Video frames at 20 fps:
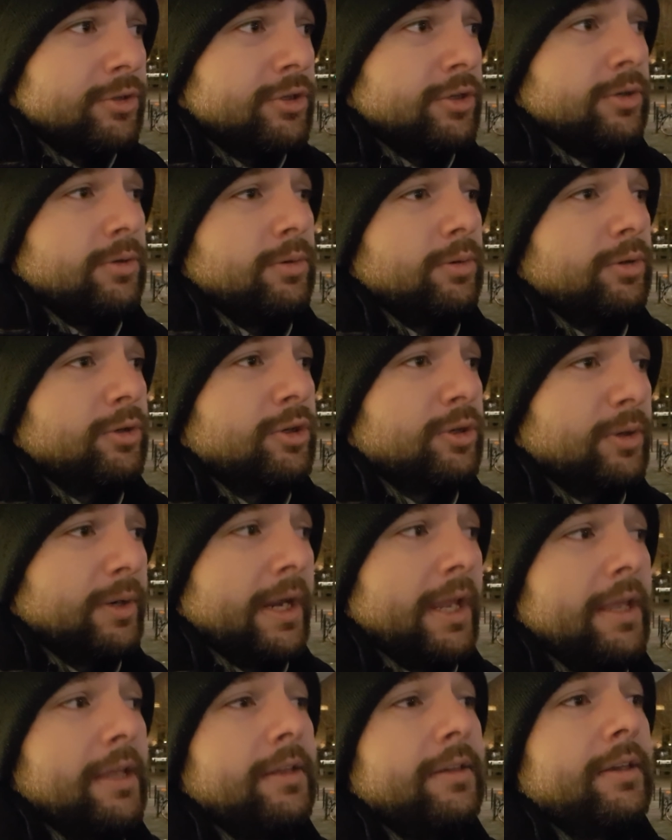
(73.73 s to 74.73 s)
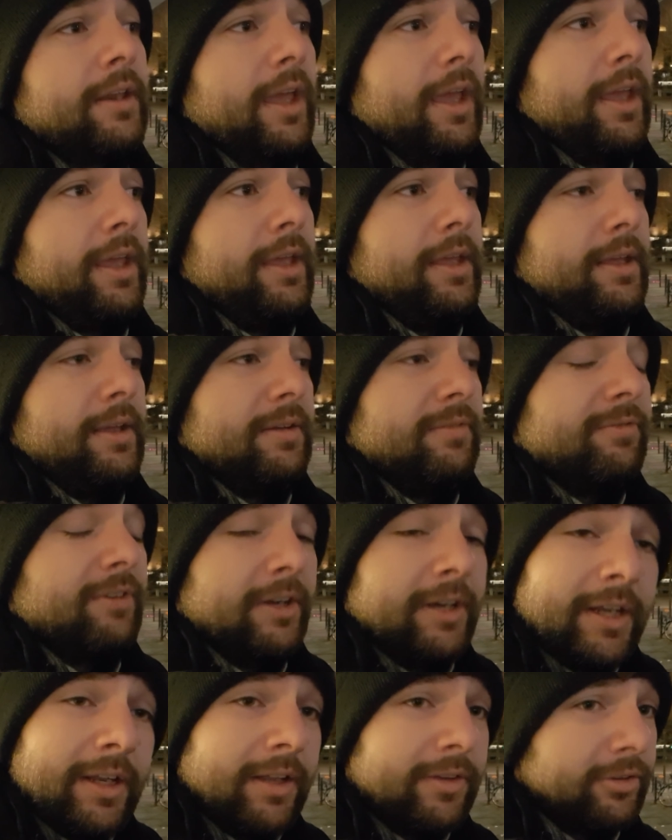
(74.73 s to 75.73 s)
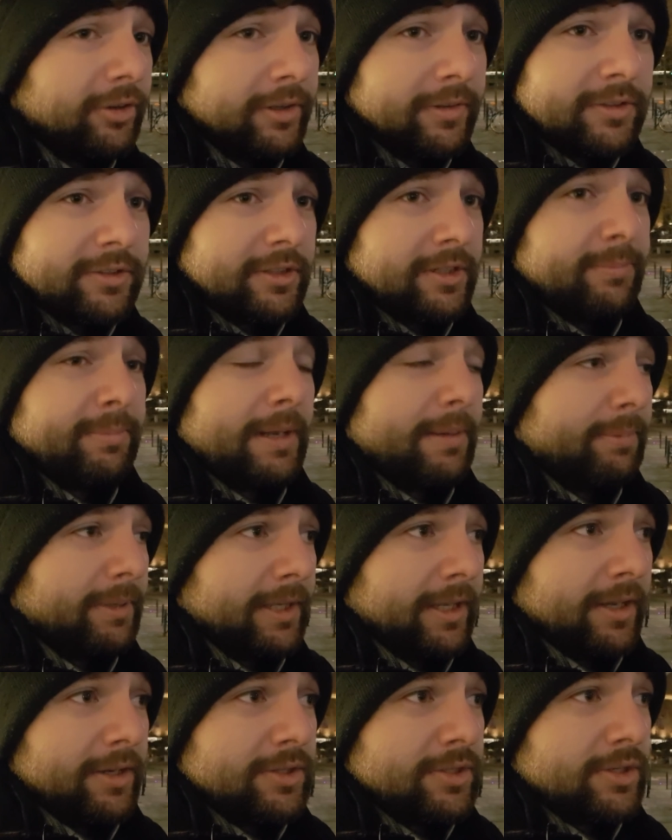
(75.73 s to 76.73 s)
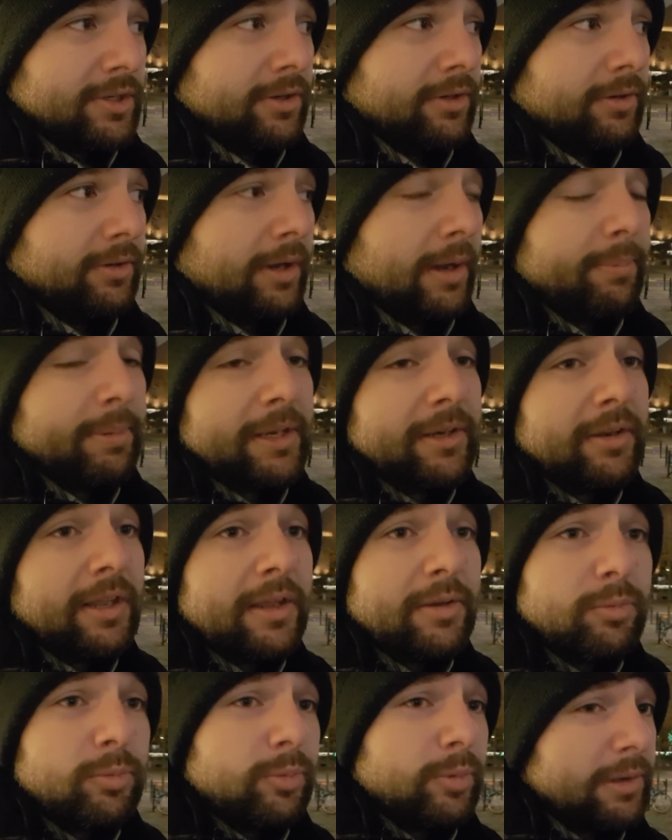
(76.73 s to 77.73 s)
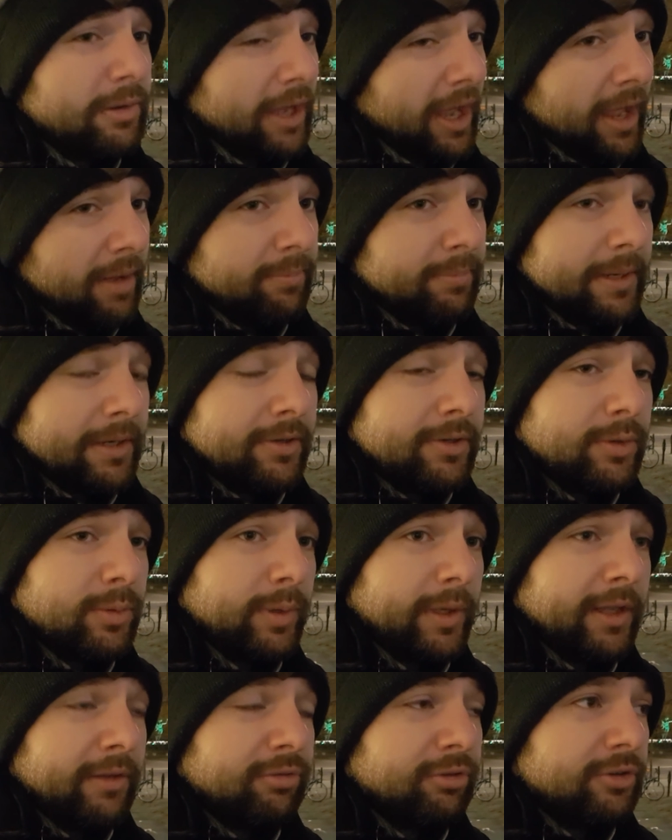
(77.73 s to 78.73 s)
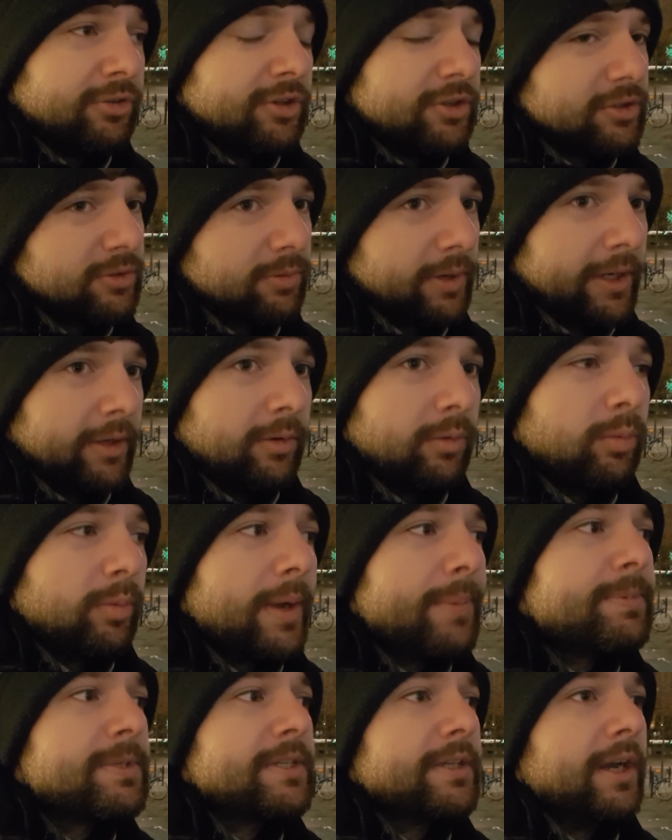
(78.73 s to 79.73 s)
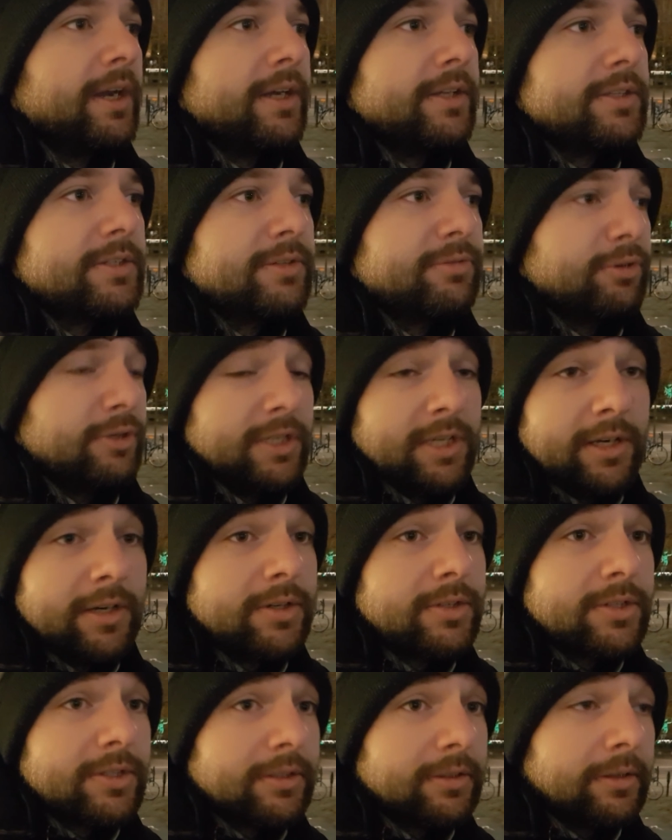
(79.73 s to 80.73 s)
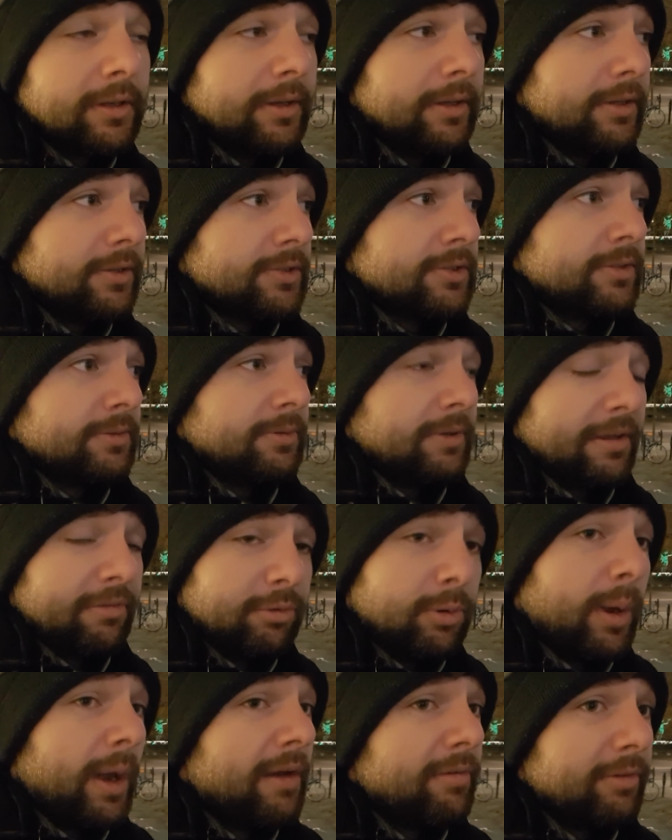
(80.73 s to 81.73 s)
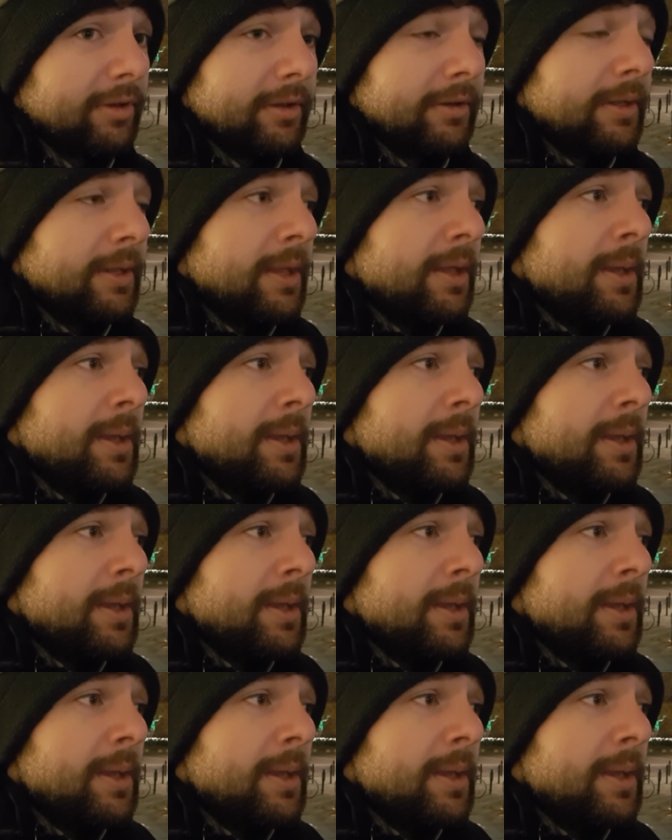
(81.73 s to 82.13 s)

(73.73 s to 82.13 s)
to create a vanilla JavaScript application. I mean, we have been doing it for just regular websites for years. Just if you have